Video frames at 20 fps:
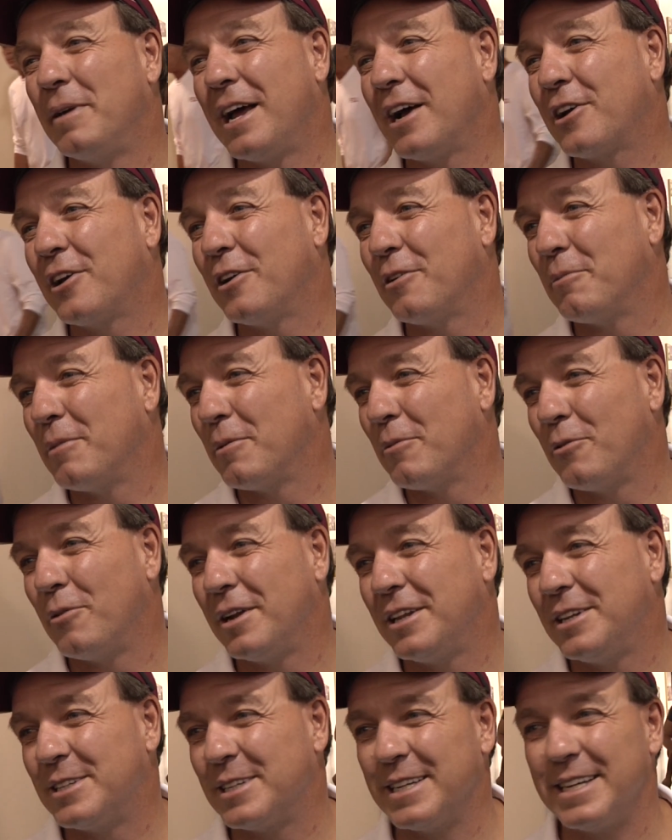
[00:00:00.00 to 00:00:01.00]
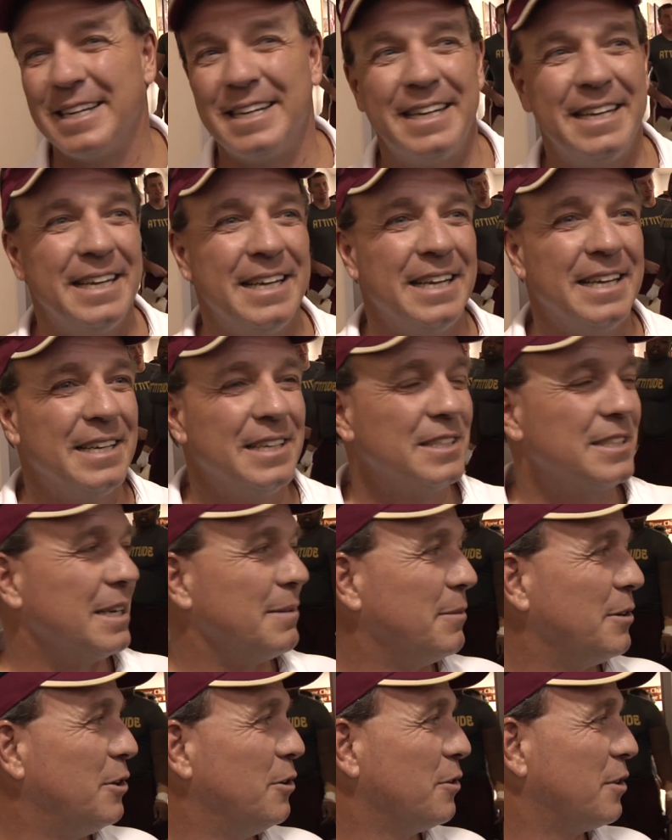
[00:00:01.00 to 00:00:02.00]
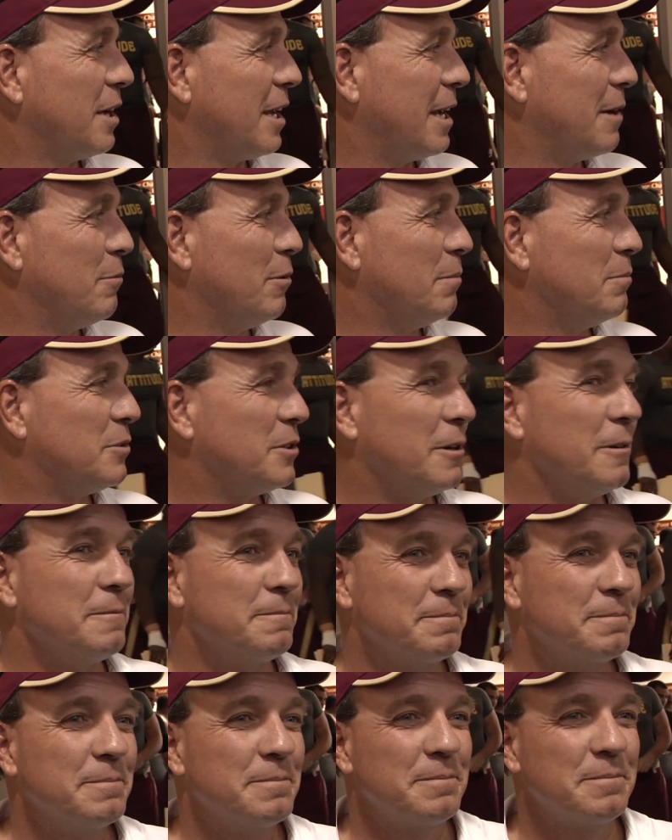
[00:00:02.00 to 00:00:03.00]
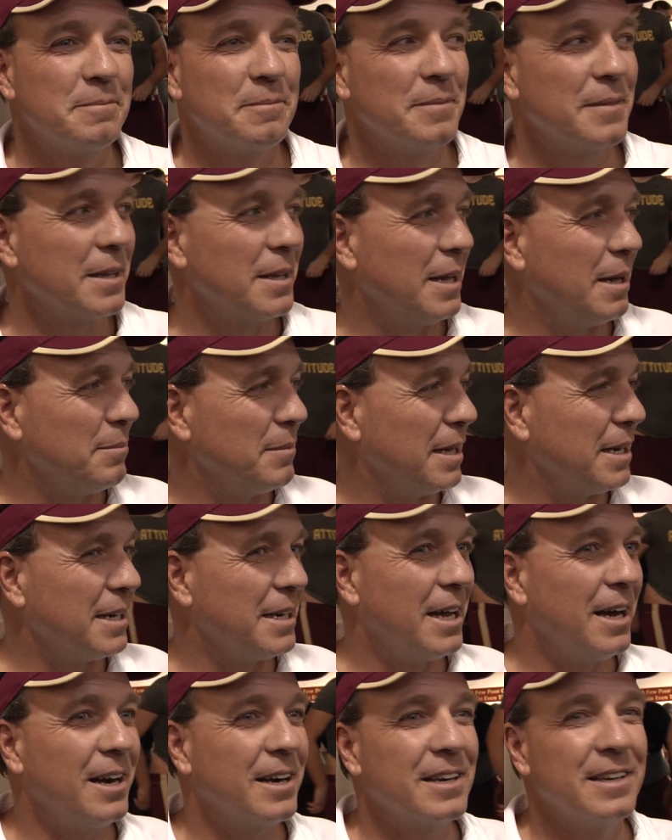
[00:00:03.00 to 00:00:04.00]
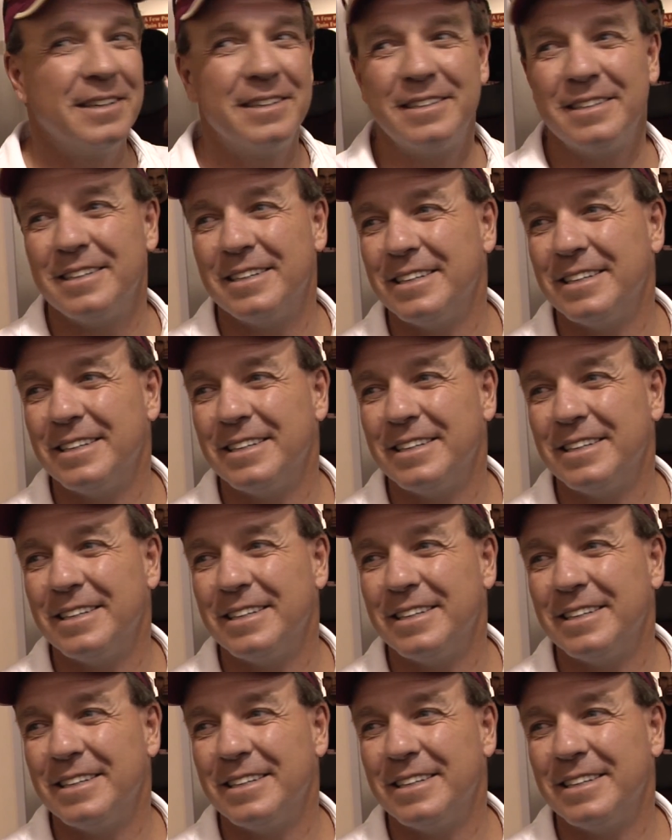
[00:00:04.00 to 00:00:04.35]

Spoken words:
and I can't remember what he said. Something to do with the labor. So I'm not a doc.